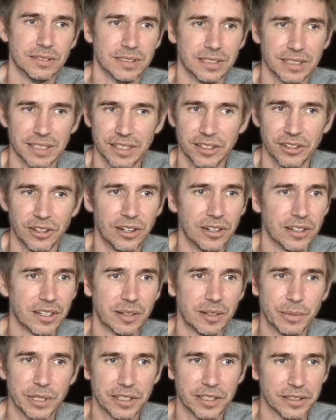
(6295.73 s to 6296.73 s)
They're all going
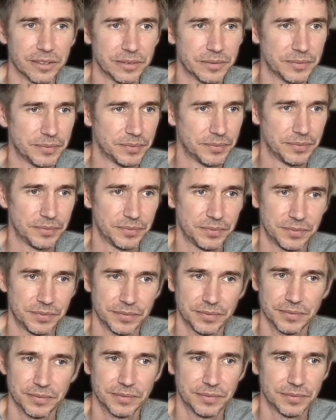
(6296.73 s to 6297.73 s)
to be there. Probably
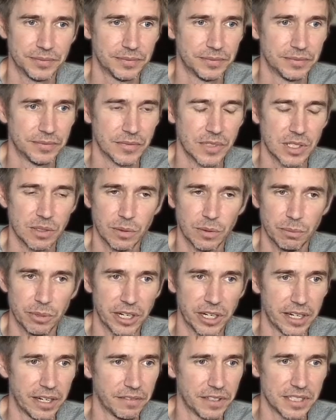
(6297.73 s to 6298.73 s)

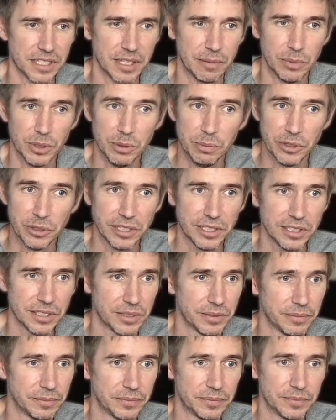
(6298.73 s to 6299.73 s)
going to have the same
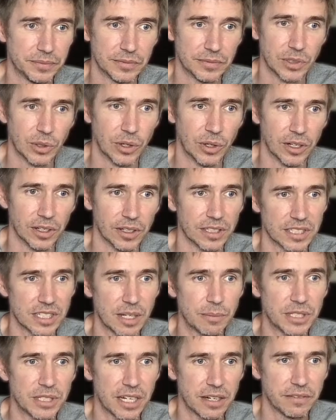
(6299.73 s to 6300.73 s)
blueprints, or a
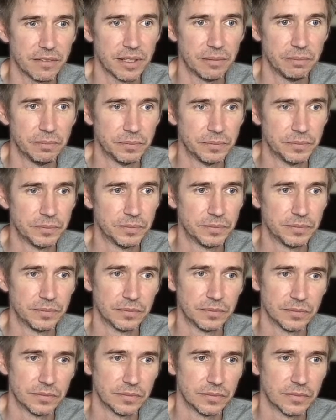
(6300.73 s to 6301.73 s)
subset of them.
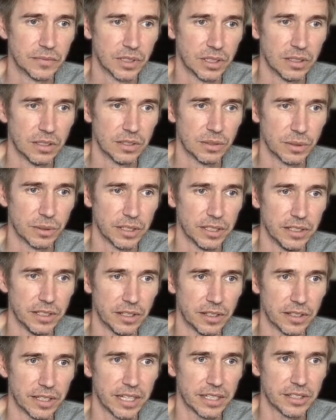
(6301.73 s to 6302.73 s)
We're going to need
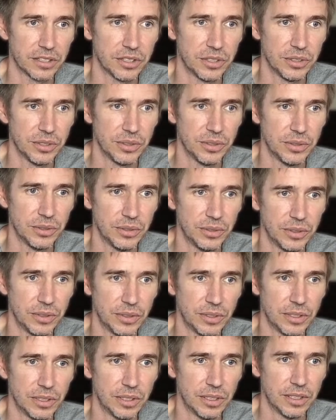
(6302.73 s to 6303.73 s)
all that too.
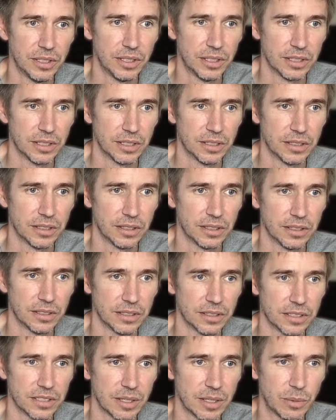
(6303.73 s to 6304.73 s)

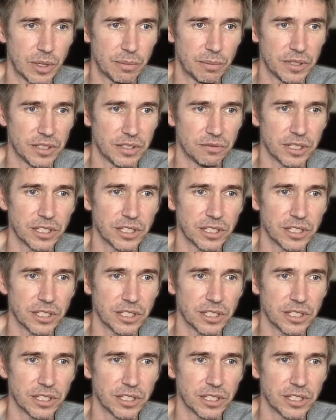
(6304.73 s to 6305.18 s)
Subweapons.